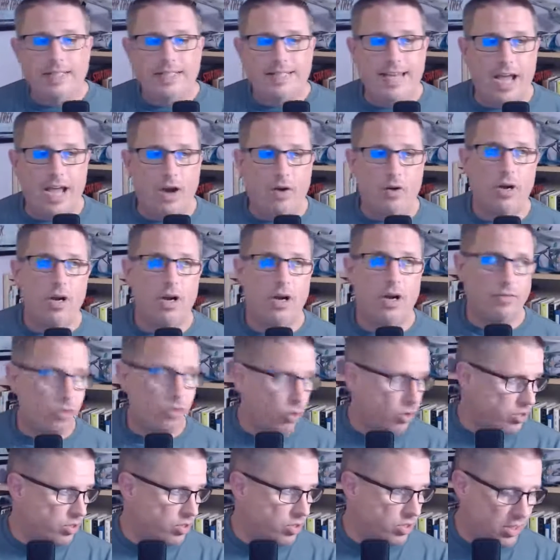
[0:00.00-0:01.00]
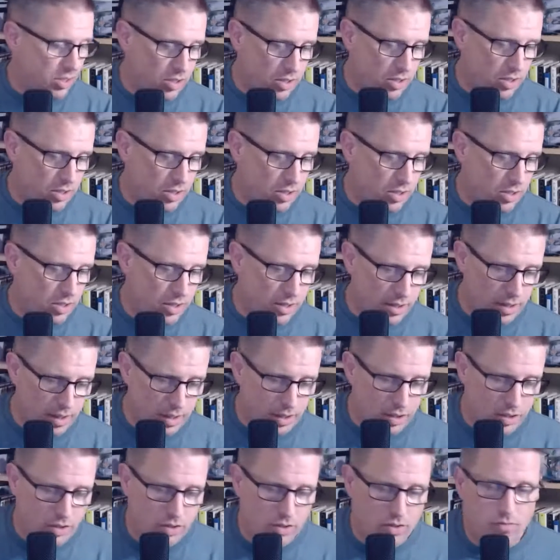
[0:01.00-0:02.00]
Now, of course,
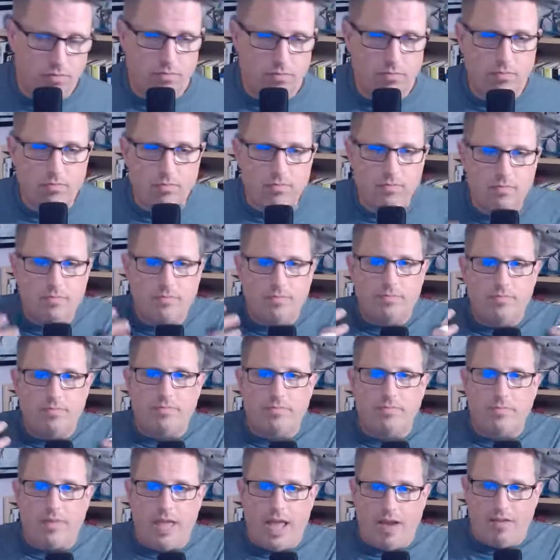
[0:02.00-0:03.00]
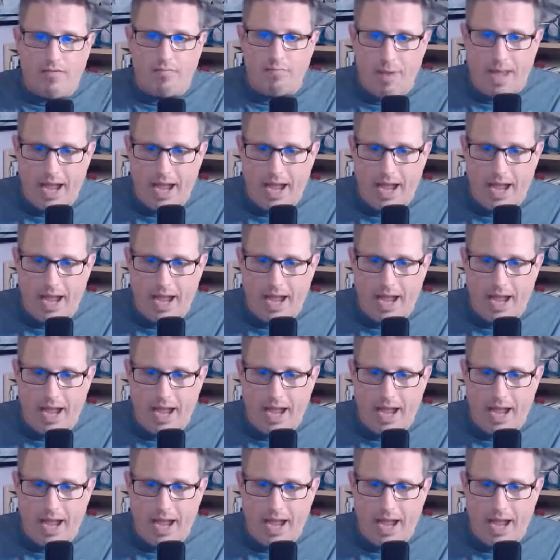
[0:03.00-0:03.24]
they have